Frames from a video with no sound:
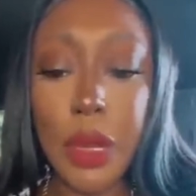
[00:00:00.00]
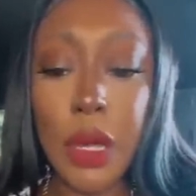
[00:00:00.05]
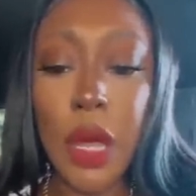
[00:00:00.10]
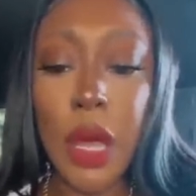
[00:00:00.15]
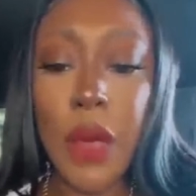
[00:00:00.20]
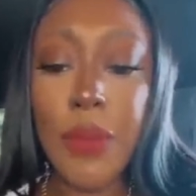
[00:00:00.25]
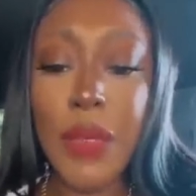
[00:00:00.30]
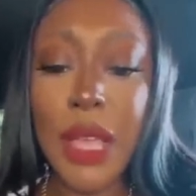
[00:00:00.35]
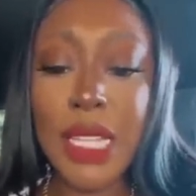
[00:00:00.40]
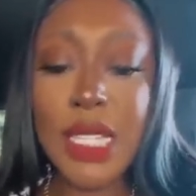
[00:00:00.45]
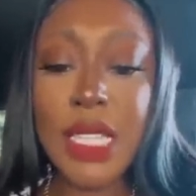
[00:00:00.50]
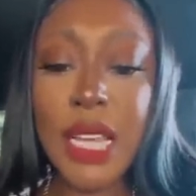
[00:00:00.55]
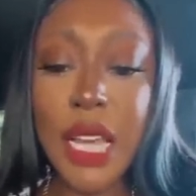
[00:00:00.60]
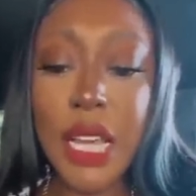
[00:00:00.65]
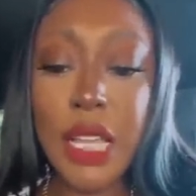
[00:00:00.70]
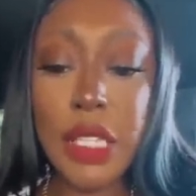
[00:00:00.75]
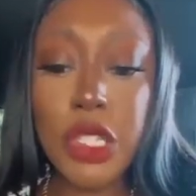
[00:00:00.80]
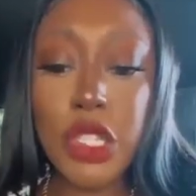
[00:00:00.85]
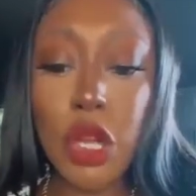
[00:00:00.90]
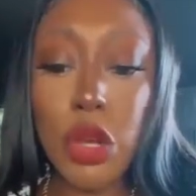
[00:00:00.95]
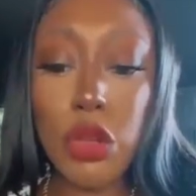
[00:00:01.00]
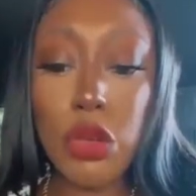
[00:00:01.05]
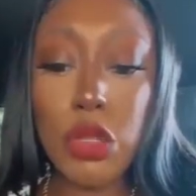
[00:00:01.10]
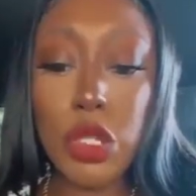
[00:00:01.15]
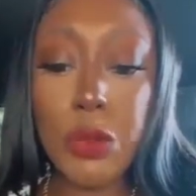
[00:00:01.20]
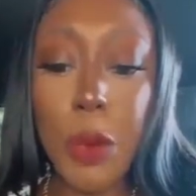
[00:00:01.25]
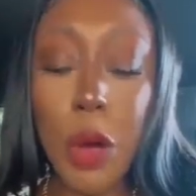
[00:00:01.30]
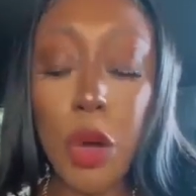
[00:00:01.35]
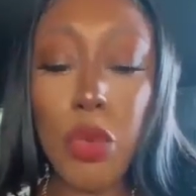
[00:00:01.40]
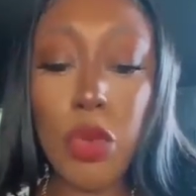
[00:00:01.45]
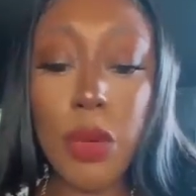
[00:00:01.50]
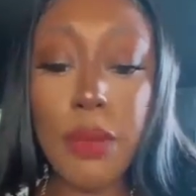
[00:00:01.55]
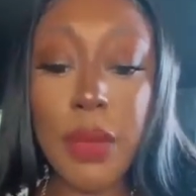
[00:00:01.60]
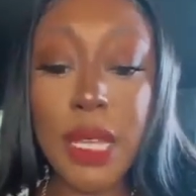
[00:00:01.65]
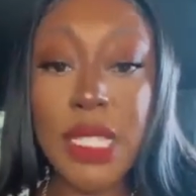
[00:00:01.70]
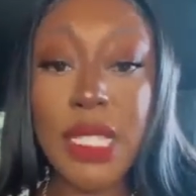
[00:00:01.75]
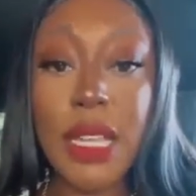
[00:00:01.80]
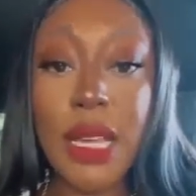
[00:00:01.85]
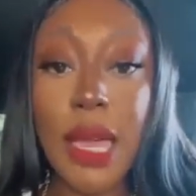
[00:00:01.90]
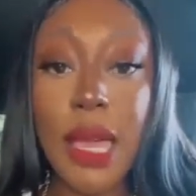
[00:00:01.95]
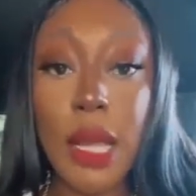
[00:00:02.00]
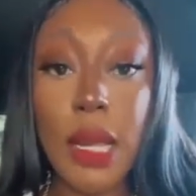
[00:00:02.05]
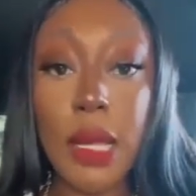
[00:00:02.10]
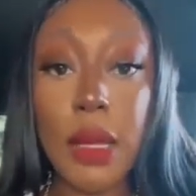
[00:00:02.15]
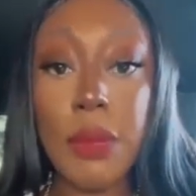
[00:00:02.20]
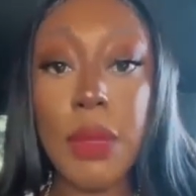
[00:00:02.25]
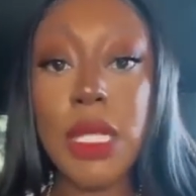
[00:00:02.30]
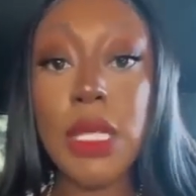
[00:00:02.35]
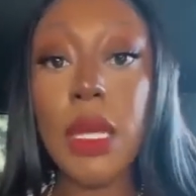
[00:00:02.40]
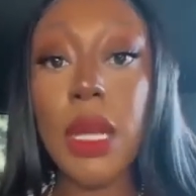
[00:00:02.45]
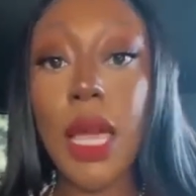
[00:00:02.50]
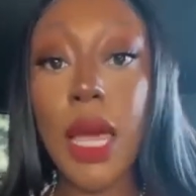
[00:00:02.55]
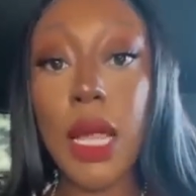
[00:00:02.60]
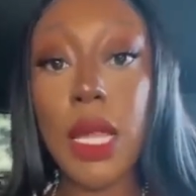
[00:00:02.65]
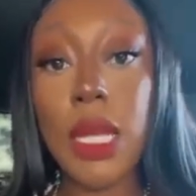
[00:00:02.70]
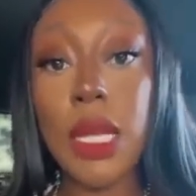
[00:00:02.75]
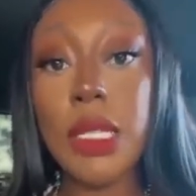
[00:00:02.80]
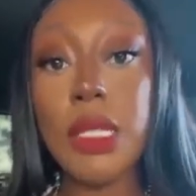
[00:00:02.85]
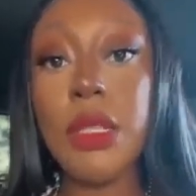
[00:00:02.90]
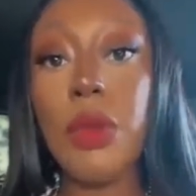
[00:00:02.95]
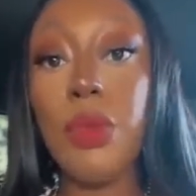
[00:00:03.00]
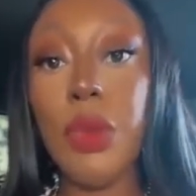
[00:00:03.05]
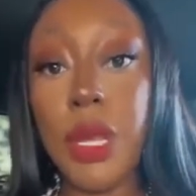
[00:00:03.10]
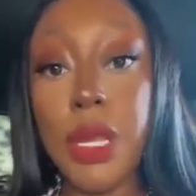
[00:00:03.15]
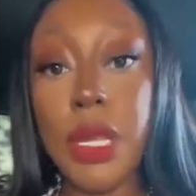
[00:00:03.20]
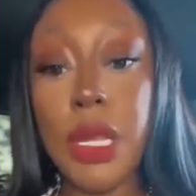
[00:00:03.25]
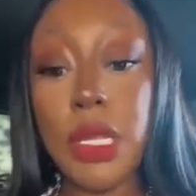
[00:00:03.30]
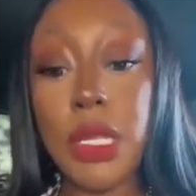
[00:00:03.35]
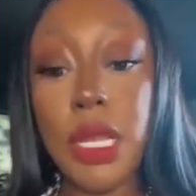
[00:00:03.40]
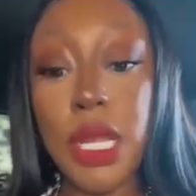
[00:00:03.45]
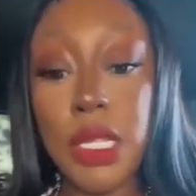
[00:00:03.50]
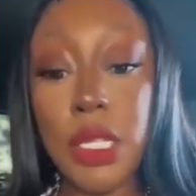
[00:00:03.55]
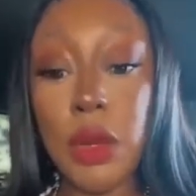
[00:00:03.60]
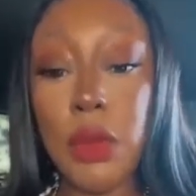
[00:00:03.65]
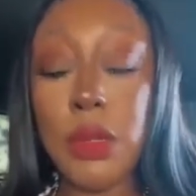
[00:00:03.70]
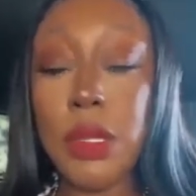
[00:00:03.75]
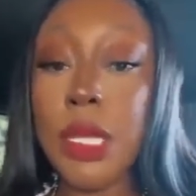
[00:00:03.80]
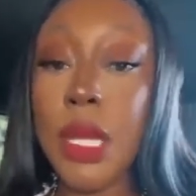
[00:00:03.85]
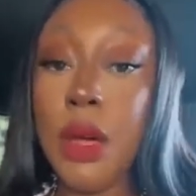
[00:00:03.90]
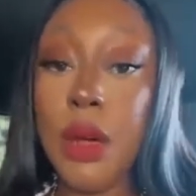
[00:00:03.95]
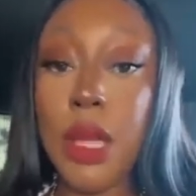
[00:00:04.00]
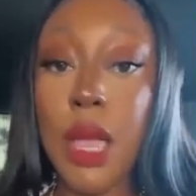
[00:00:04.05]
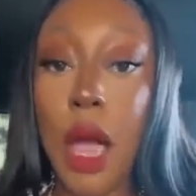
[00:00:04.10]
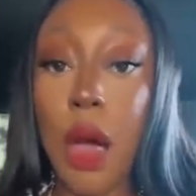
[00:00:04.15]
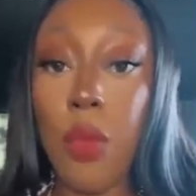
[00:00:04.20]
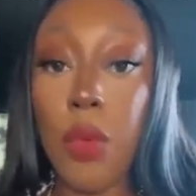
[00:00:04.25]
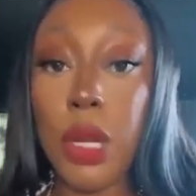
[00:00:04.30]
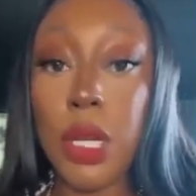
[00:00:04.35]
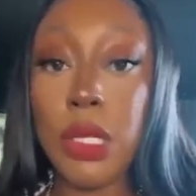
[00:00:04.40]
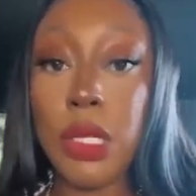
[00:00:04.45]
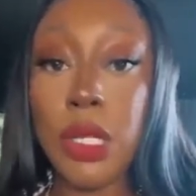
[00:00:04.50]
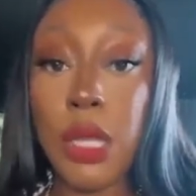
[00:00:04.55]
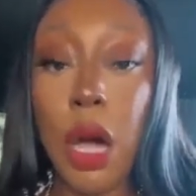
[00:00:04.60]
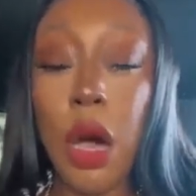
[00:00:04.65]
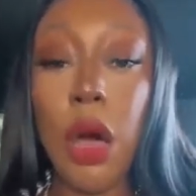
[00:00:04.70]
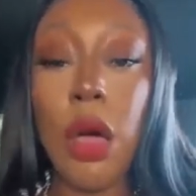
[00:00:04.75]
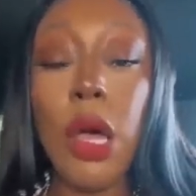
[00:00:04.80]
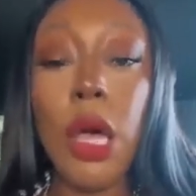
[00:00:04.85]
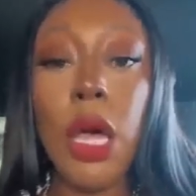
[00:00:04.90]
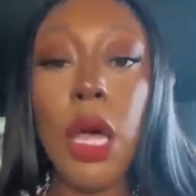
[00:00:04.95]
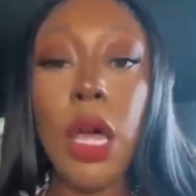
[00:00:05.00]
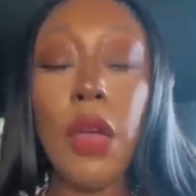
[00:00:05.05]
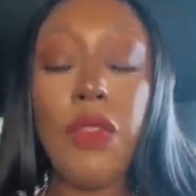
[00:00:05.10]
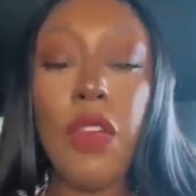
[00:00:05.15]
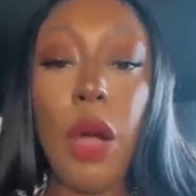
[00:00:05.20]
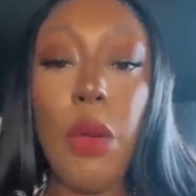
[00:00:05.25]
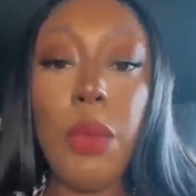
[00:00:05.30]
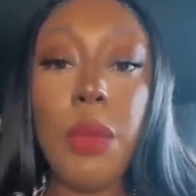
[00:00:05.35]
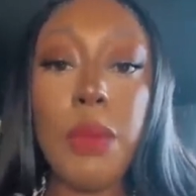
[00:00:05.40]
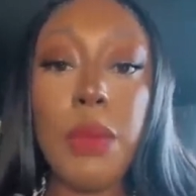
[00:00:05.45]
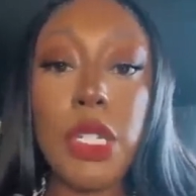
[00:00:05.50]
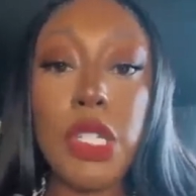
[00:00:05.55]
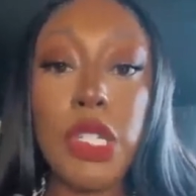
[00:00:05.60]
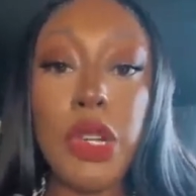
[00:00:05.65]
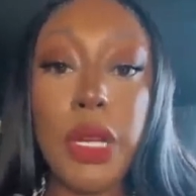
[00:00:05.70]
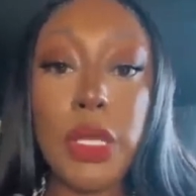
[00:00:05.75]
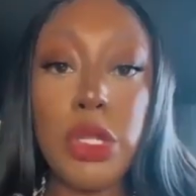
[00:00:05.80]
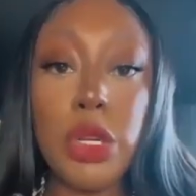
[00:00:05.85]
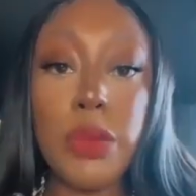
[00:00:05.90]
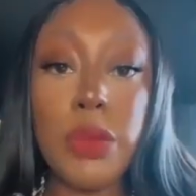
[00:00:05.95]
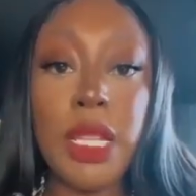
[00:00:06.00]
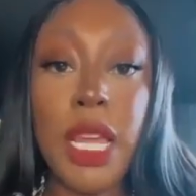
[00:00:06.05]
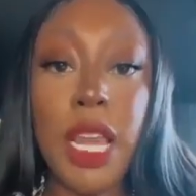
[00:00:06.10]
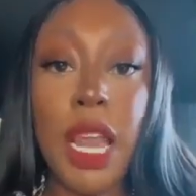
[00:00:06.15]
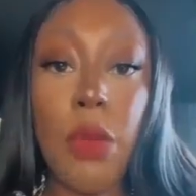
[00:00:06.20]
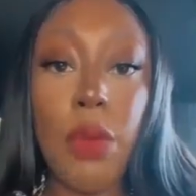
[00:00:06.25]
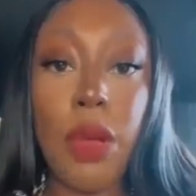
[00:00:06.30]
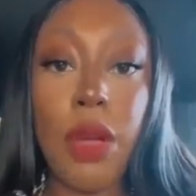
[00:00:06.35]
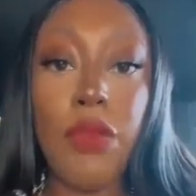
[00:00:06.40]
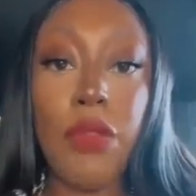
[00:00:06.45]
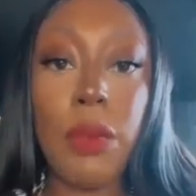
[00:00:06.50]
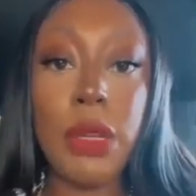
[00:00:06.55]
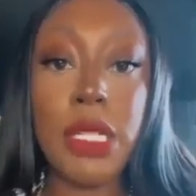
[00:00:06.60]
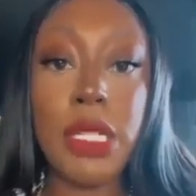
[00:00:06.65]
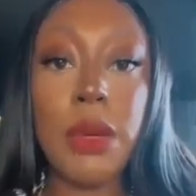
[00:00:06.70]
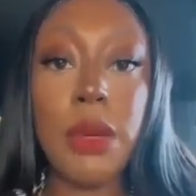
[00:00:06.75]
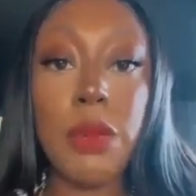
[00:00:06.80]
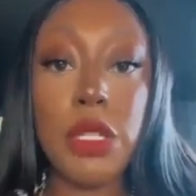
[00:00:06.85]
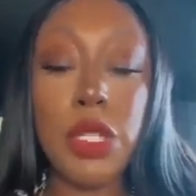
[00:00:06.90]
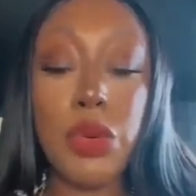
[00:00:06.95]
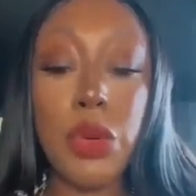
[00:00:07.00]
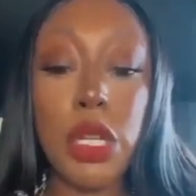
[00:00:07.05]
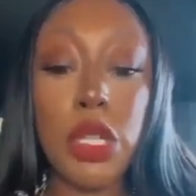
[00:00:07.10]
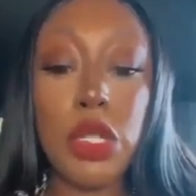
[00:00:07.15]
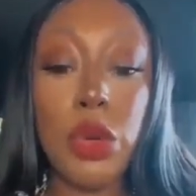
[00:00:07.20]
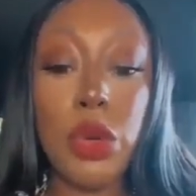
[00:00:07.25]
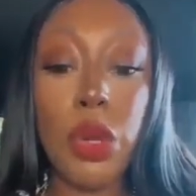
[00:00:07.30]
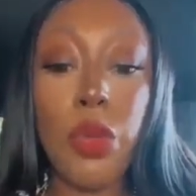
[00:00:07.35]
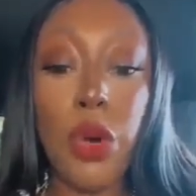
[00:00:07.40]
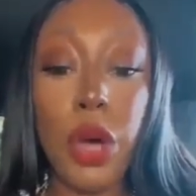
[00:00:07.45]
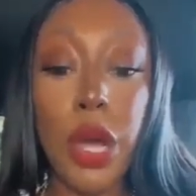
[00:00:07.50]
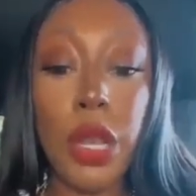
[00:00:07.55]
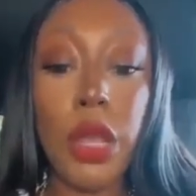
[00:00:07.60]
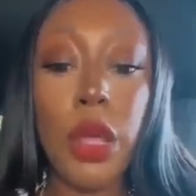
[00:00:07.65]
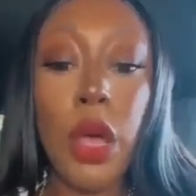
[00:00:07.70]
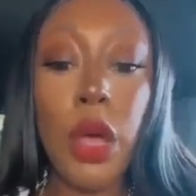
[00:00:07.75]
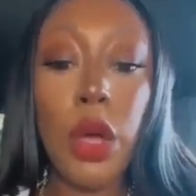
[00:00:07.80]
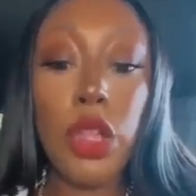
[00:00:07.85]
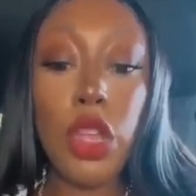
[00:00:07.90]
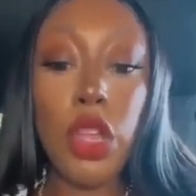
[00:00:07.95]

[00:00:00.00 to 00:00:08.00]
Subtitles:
stupid. They said, so you spoke with Mr. Kelly. Mr. Kelly is the witness that's going to tell y'all what he saw. If y'all remember the transcripts that I read from December 2021,